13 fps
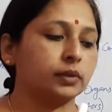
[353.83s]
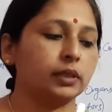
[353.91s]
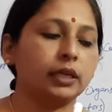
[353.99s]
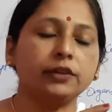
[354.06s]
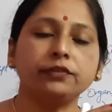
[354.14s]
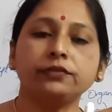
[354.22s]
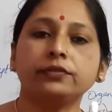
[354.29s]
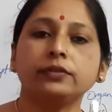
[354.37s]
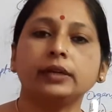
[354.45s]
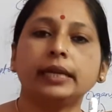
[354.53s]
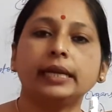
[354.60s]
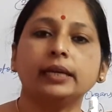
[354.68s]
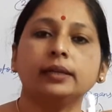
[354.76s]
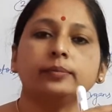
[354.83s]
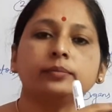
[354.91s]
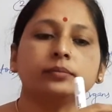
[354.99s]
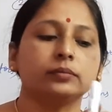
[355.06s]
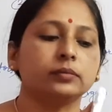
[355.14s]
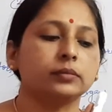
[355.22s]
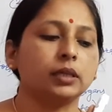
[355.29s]
if
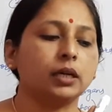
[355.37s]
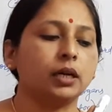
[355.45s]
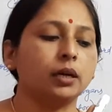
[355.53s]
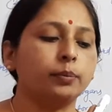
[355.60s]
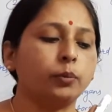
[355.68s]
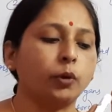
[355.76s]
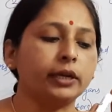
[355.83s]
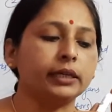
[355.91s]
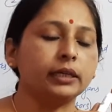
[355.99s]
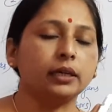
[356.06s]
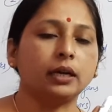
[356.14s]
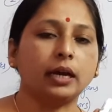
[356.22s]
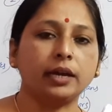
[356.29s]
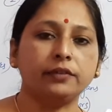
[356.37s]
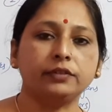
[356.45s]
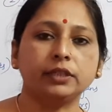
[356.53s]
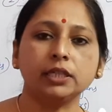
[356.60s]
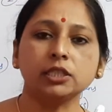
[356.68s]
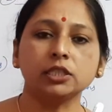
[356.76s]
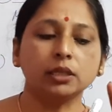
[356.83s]
I have
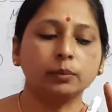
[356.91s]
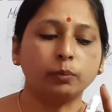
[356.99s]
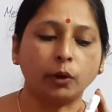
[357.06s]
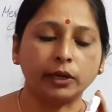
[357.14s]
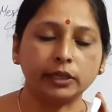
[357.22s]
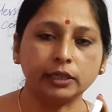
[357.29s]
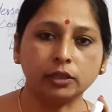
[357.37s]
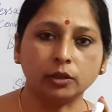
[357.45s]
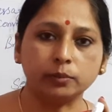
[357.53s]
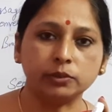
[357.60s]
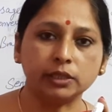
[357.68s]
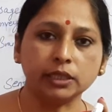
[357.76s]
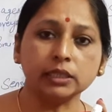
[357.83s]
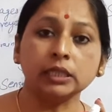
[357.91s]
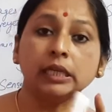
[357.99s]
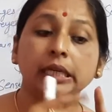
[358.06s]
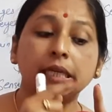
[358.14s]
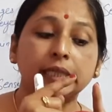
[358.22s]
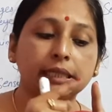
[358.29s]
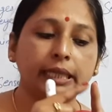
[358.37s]
touched a pointed object,
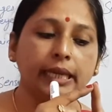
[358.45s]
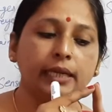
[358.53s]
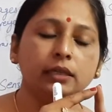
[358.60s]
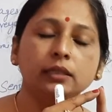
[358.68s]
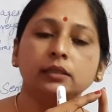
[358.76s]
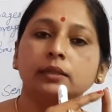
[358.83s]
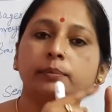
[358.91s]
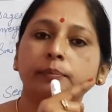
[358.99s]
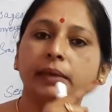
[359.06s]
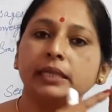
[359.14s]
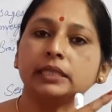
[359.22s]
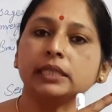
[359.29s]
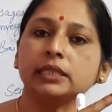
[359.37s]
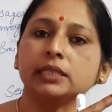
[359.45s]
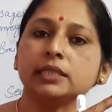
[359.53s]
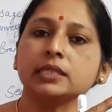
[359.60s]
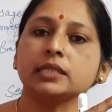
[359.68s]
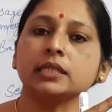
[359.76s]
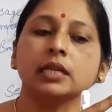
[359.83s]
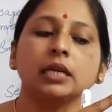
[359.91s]
then the message
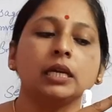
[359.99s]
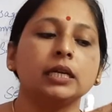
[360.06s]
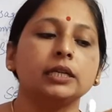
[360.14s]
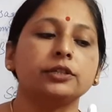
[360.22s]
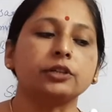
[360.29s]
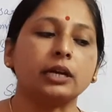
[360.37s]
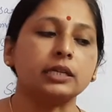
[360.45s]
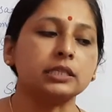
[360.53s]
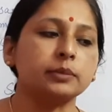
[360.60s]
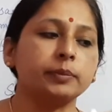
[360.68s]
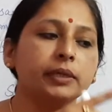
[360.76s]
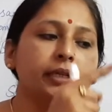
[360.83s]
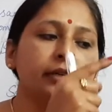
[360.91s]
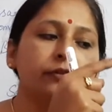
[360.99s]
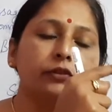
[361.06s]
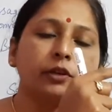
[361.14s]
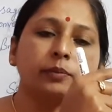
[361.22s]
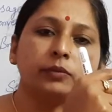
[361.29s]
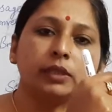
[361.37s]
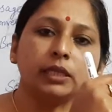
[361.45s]
is transmitted
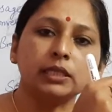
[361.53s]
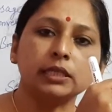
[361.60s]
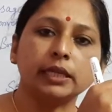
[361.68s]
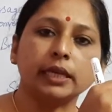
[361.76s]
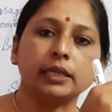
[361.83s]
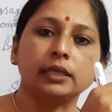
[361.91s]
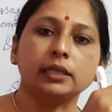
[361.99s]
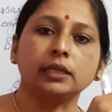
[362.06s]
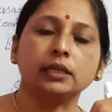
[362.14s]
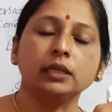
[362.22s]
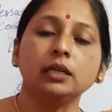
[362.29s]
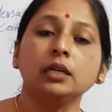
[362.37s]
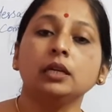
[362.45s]
from this area